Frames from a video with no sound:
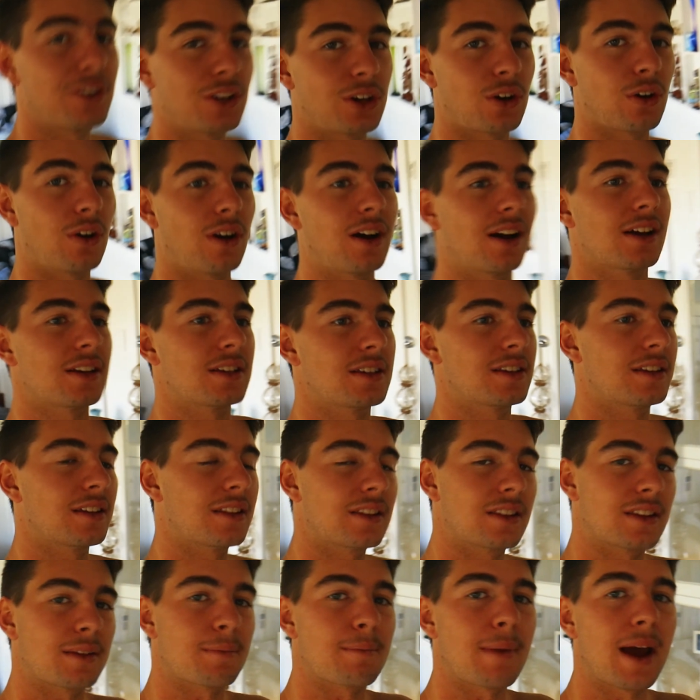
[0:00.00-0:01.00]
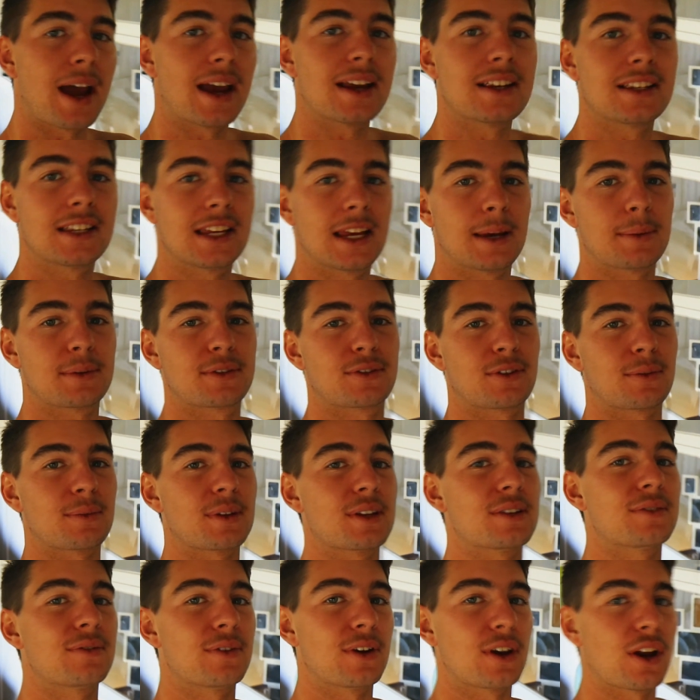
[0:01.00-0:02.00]
it, guys. The main tips from
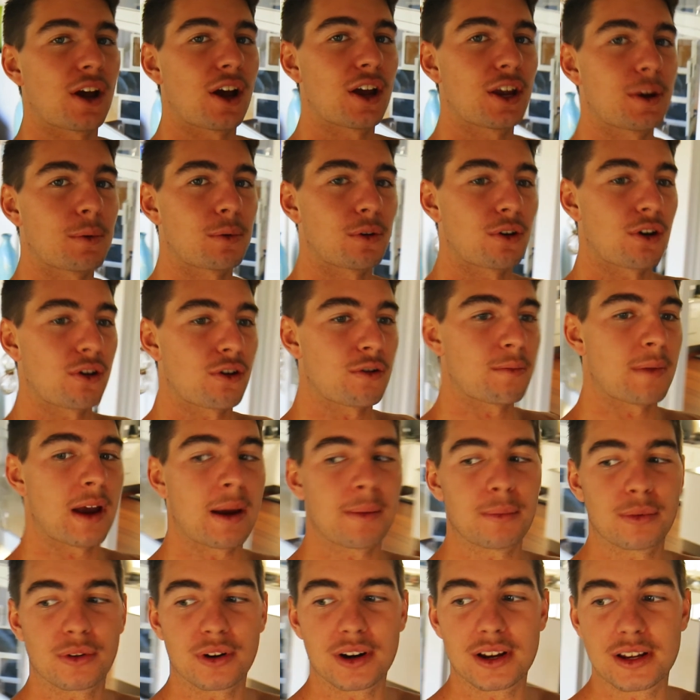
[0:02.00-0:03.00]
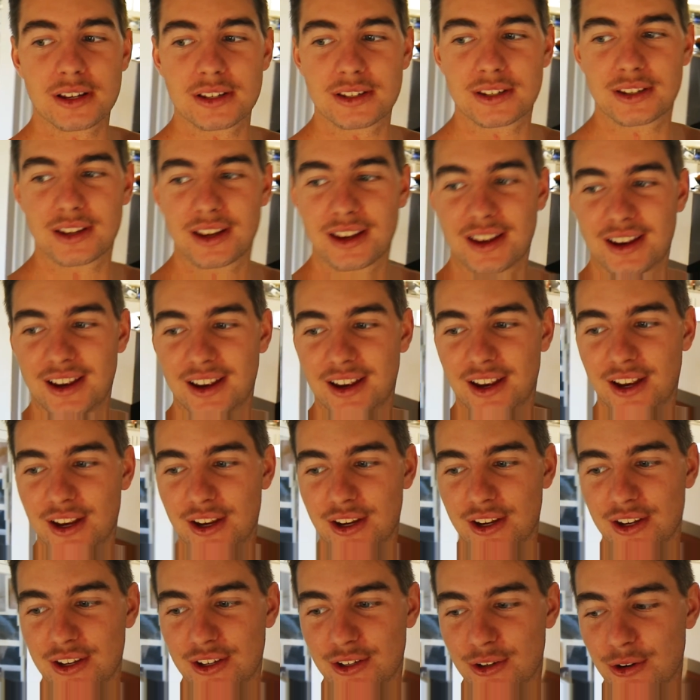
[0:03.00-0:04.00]
this video you want to remember is
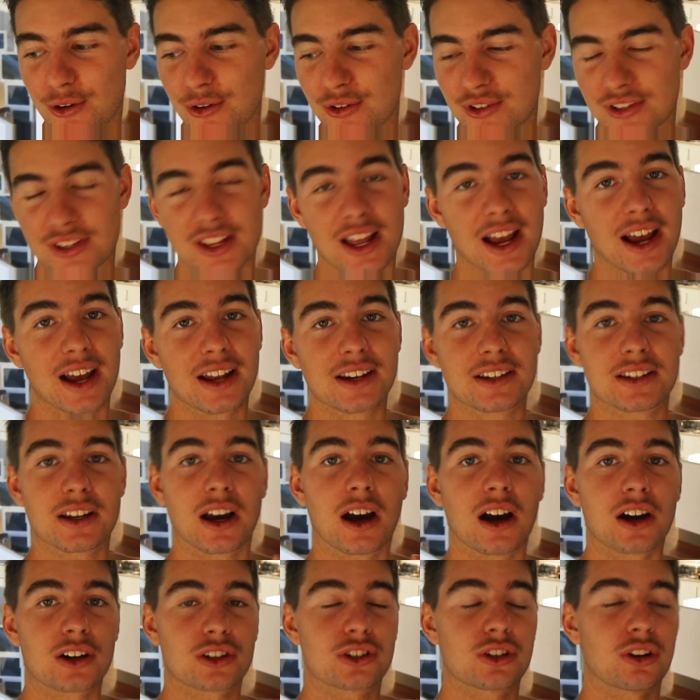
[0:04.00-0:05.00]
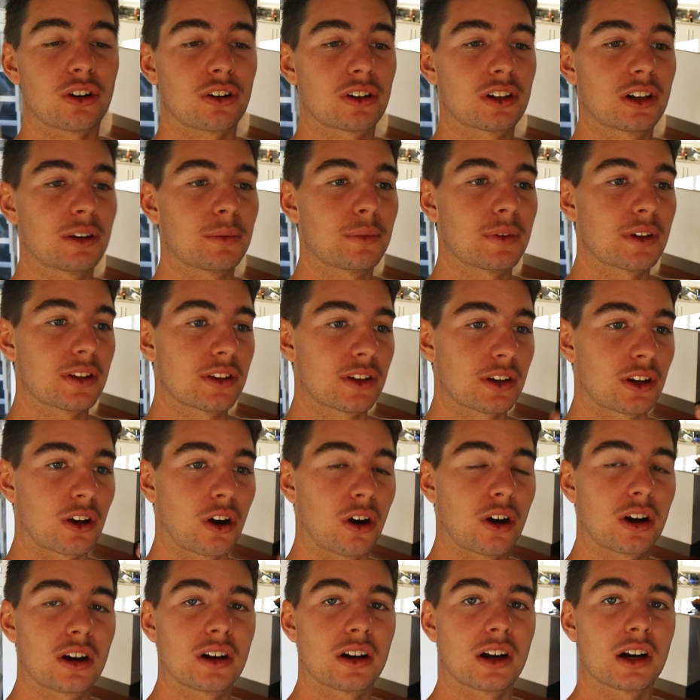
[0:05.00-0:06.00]
use that dark chocolate with the
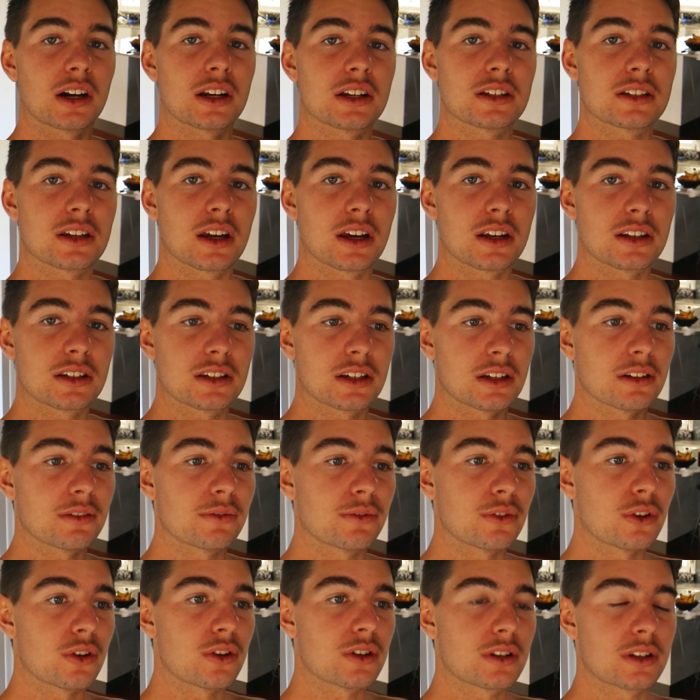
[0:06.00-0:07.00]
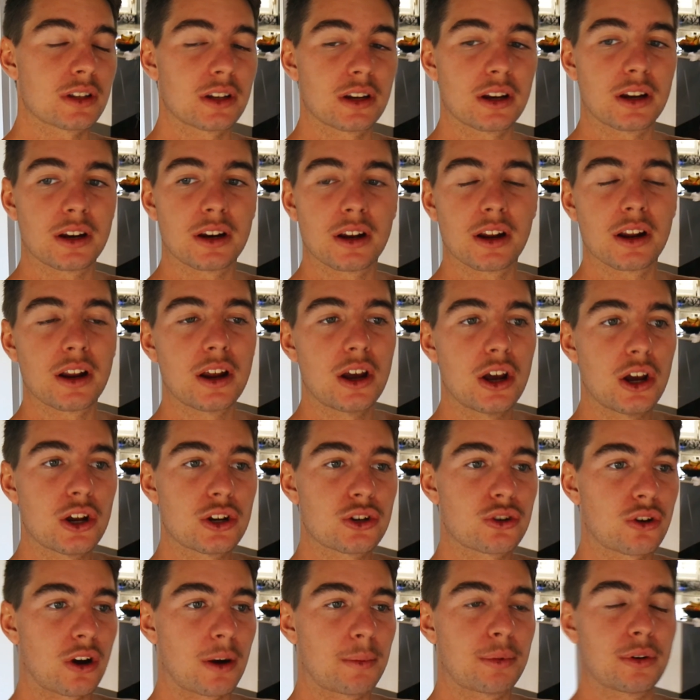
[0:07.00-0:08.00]
coconut intense infused in it.
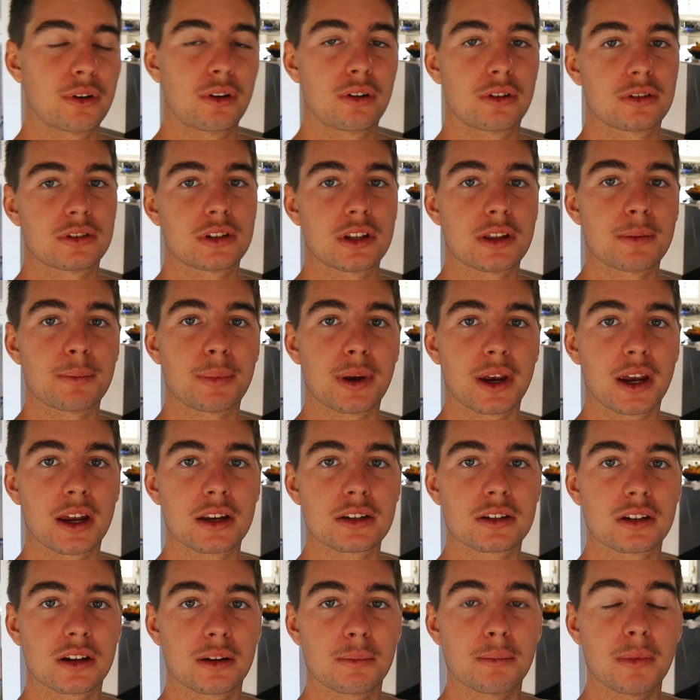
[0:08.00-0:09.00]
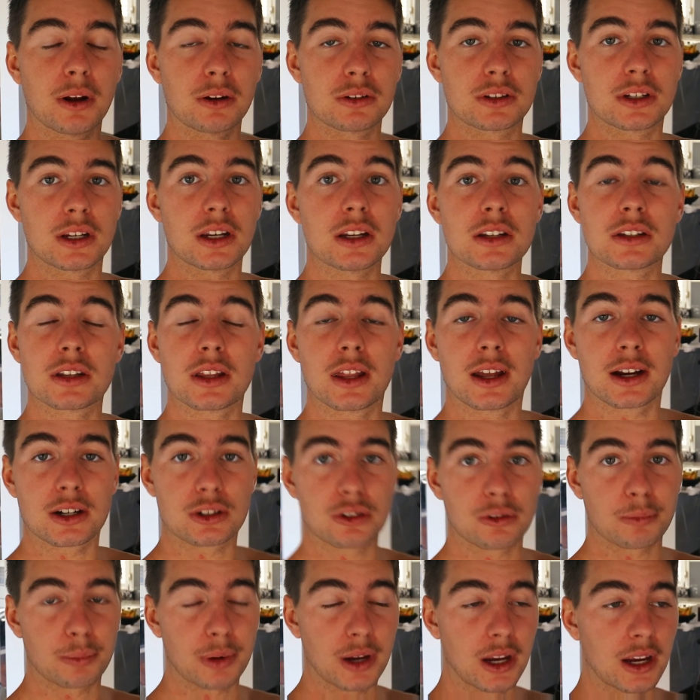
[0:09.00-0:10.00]
Try putting it onto the pan so it melts into the
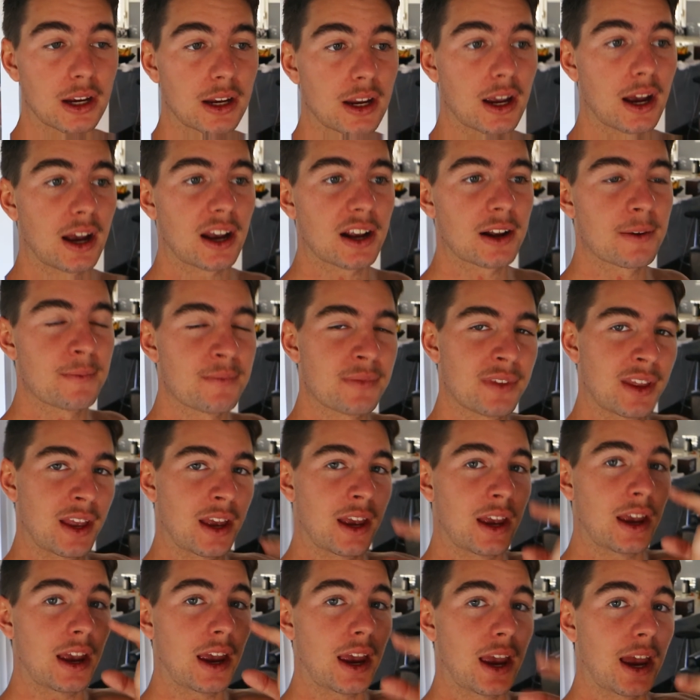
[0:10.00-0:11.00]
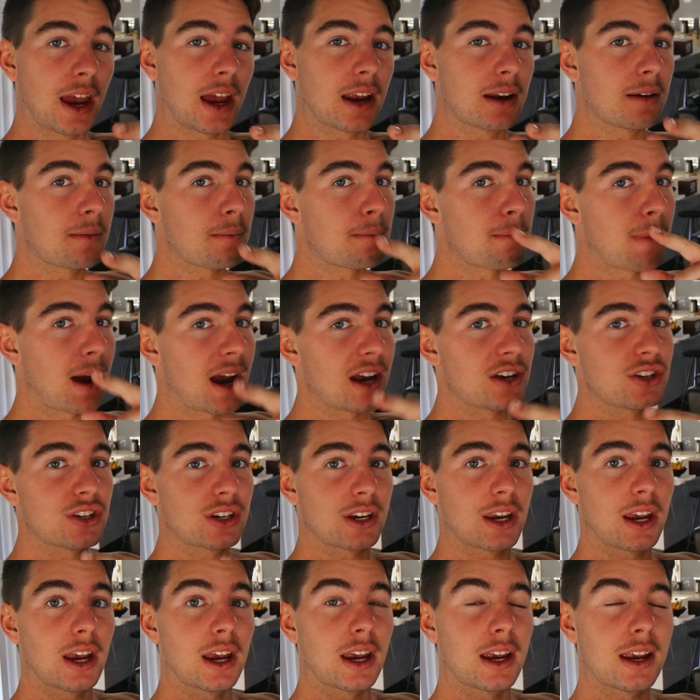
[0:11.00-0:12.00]
actual pancake. And major
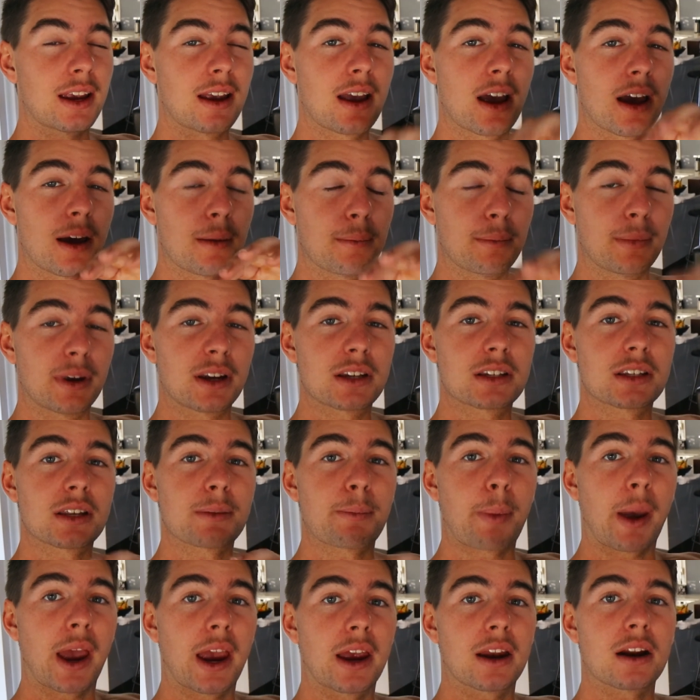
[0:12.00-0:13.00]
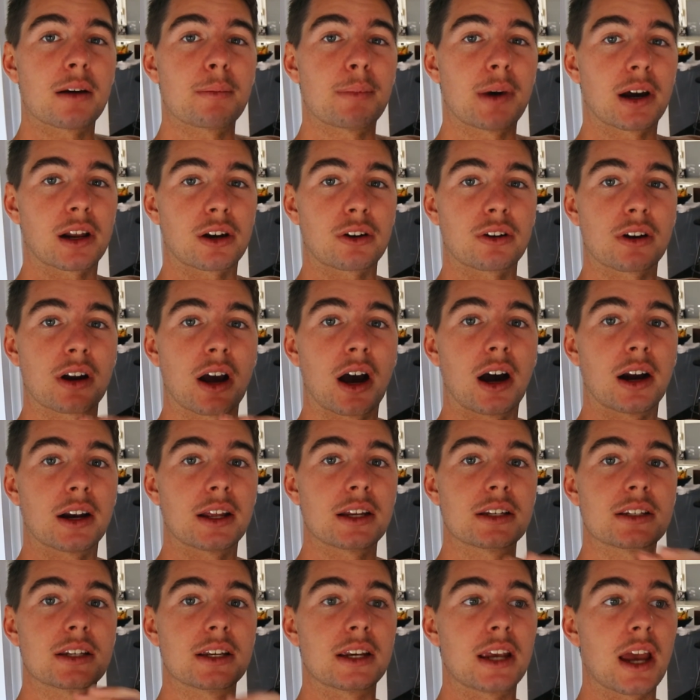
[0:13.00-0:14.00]
key, mix the peanut butter and
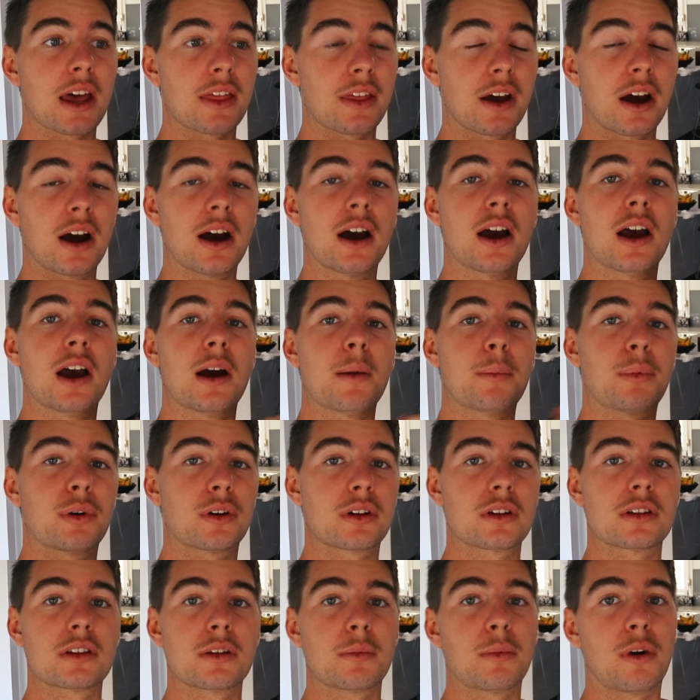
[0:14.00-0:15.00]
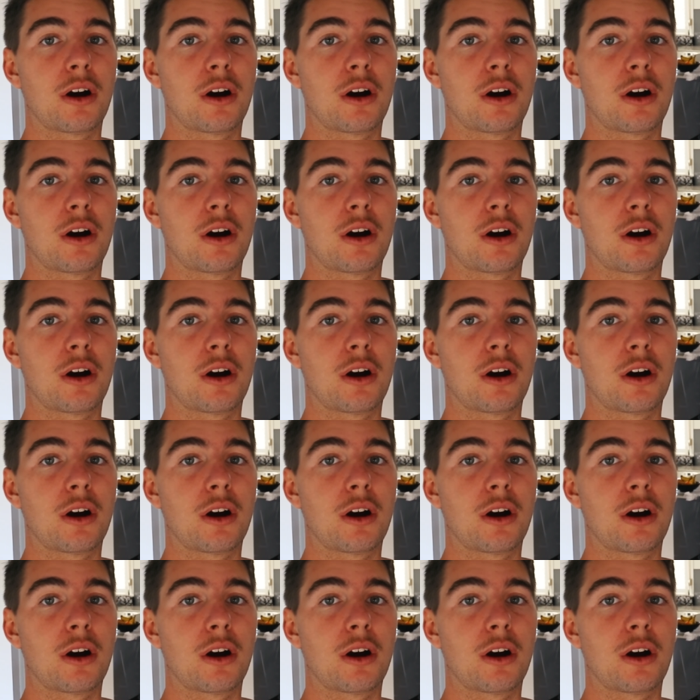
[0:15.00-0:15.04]
honey together, put it in the